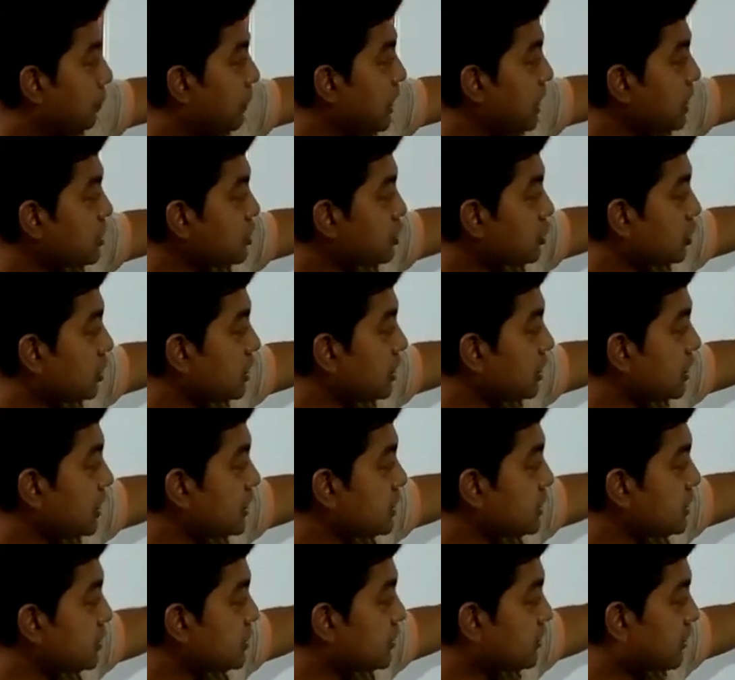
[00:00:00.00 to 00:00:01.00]
based on
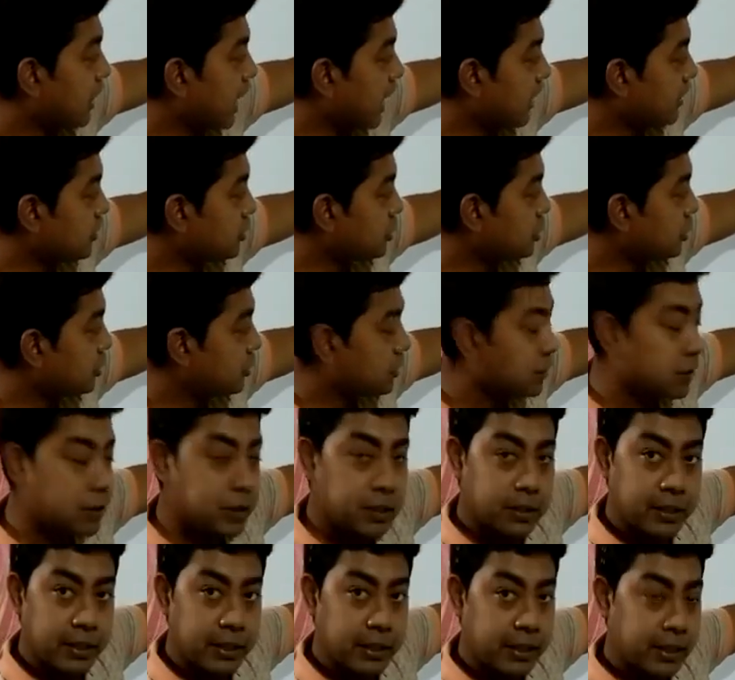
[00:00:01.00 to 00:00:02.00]
this strand,
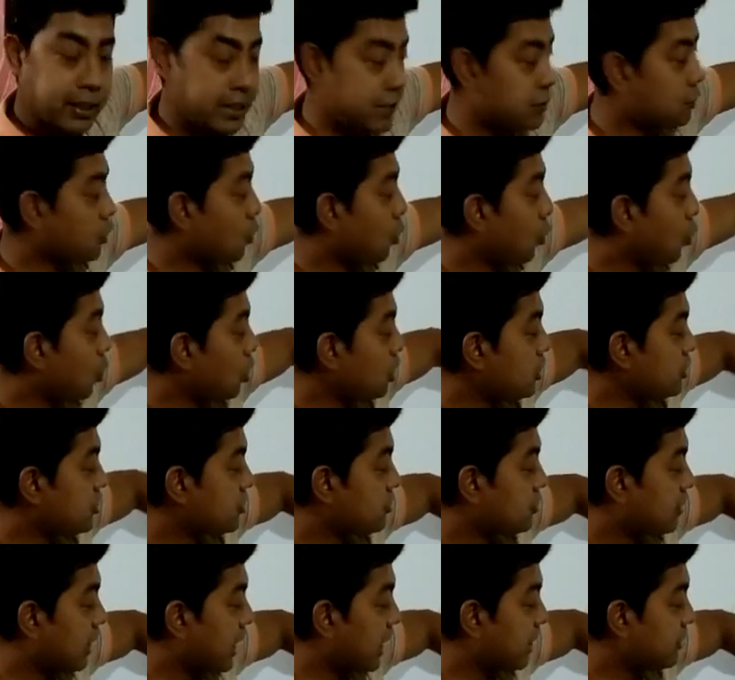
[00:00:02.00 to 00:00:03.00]
this old
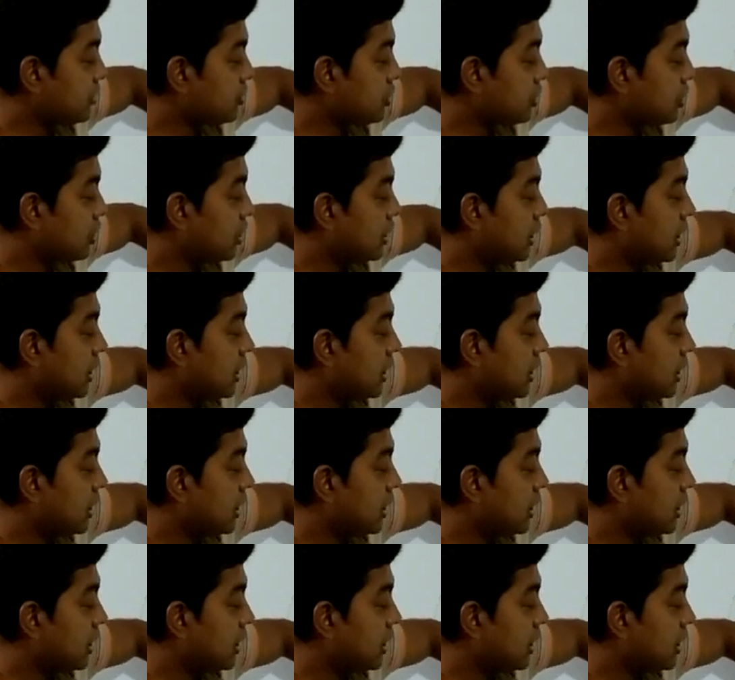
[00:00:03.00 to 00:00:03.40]
strand,